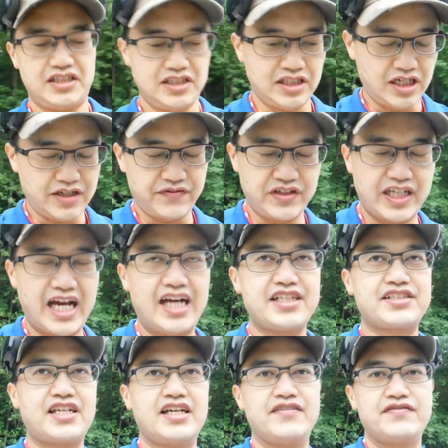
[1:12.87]
lot of you
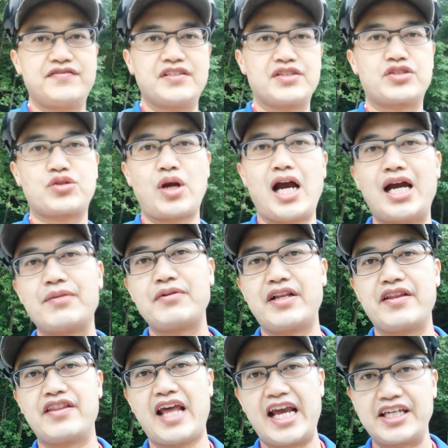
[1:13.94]
guys have subscribed,
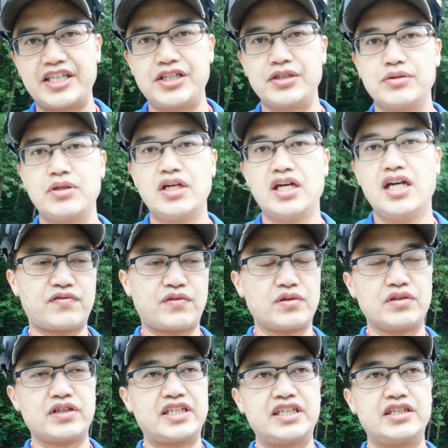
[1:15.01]
and thank you for
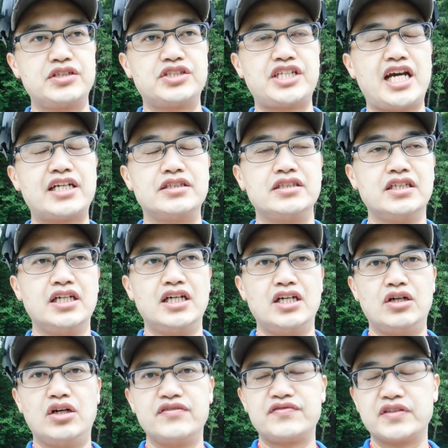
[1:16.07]
looking in the channel.
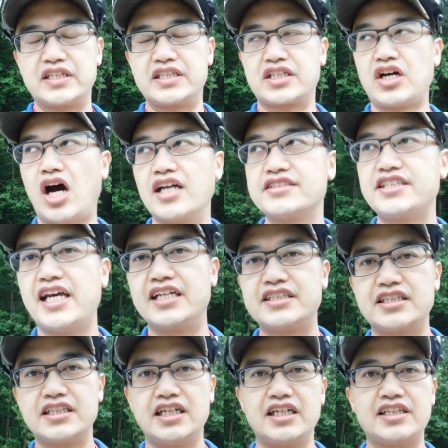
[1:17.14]
Hopefully the
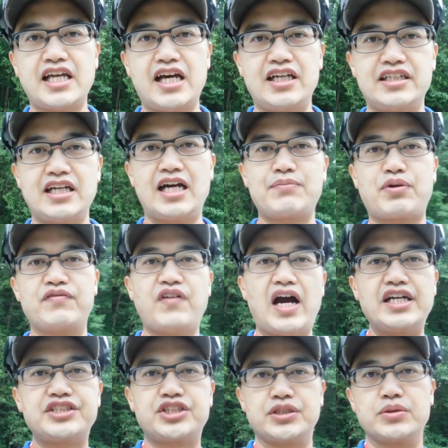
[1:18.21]
content that I
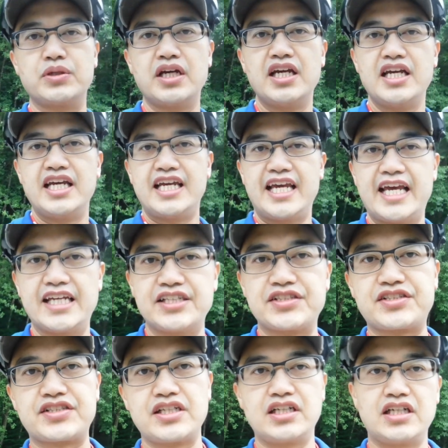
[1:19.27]
provide you
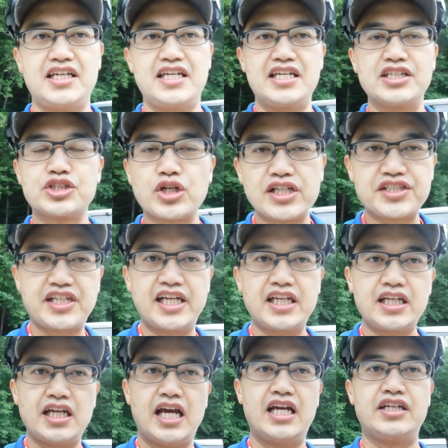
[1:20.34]
is
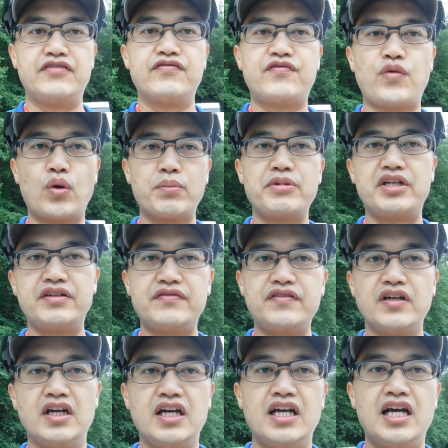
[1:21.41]
interesting and
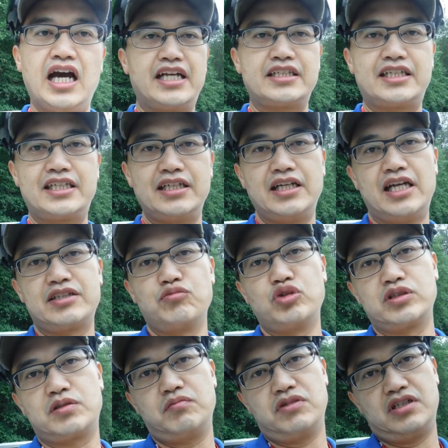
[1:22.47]
informative, and
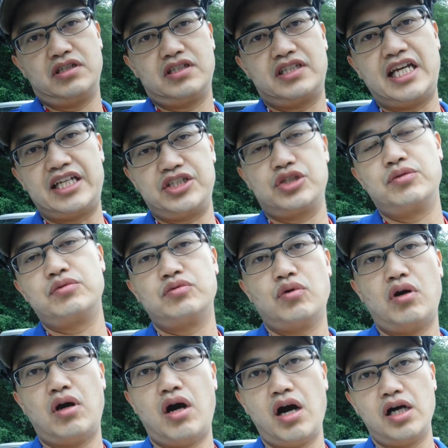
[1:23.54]
will get you
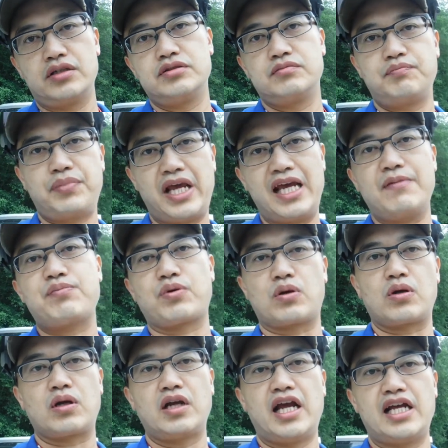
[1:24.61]
on
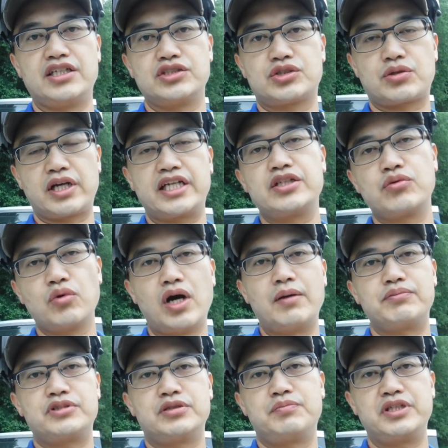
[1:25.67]
paper and train you
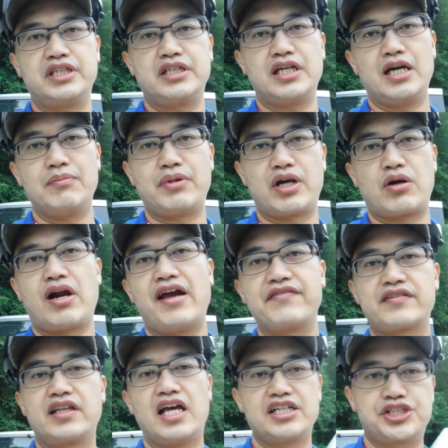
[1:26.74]
up to be a better
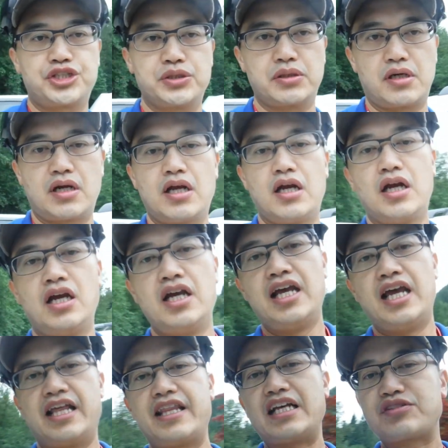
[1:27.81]
F-class shooter.
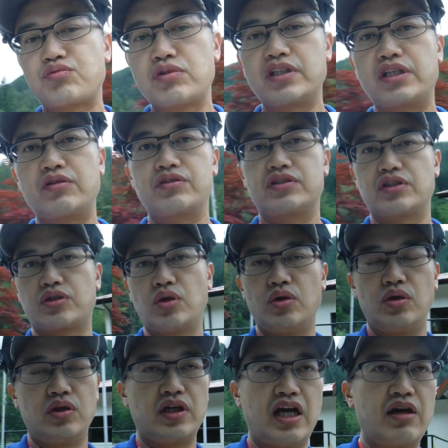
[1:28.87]
And that's really the
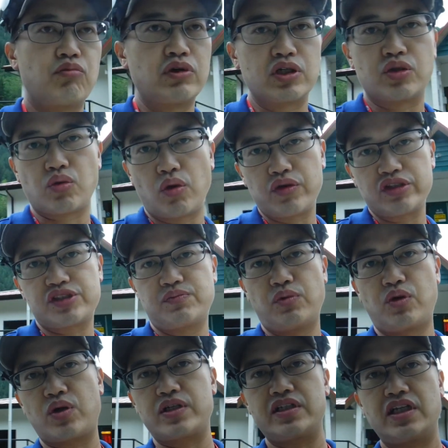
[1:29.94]
goal. I want to grow the
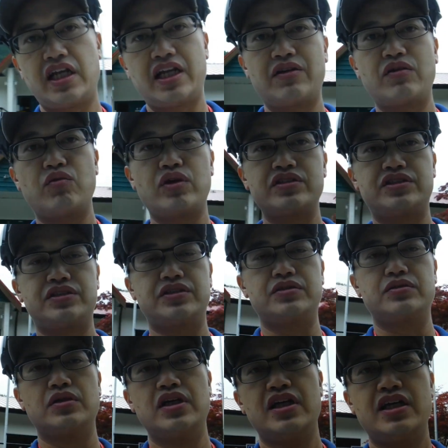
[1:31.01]
sport, and I want
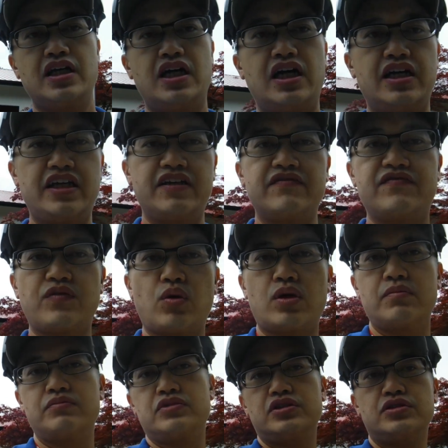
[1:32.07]
to
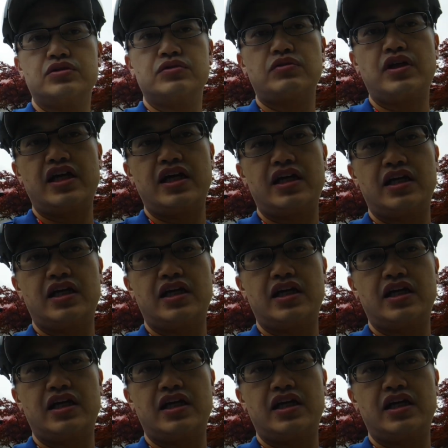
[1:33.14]
inform new